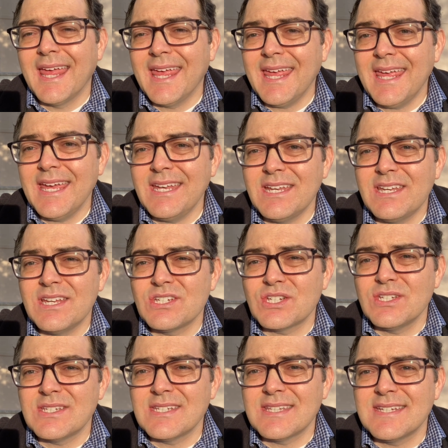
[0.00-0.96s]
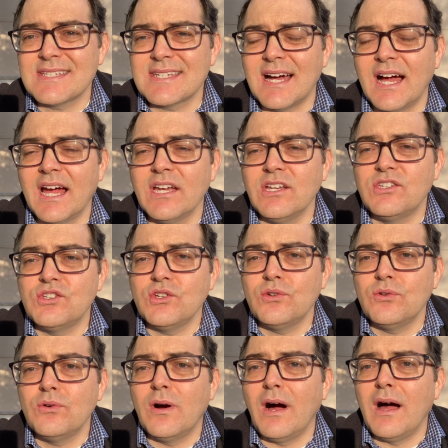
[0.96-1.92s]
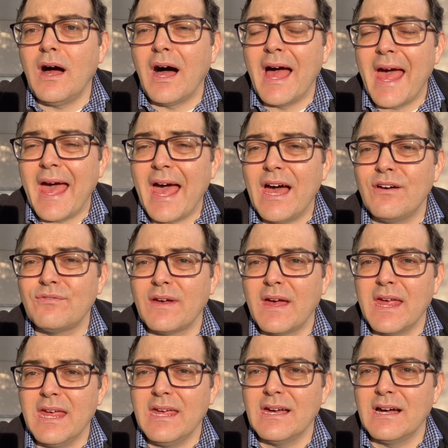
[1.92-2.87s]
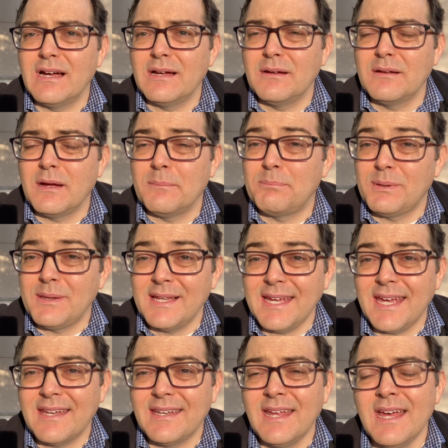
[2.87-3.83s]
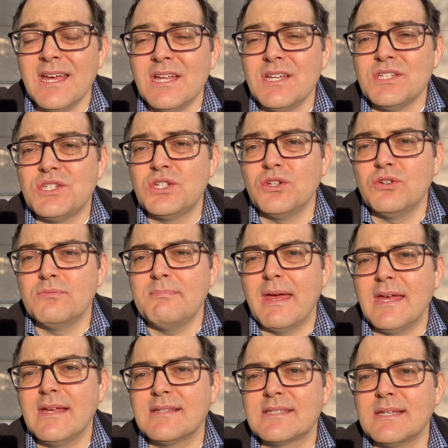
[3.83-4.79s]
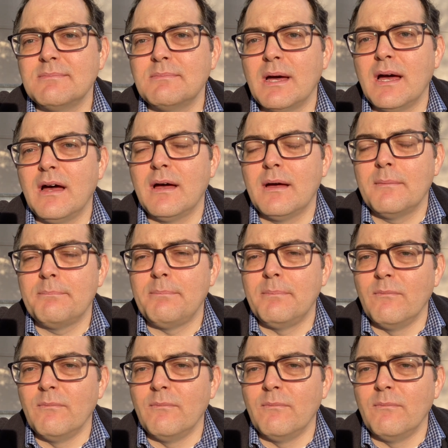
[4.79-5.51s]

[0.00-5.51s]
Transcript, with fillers: In addition to this, I do have a, uh, a plan to make some uh,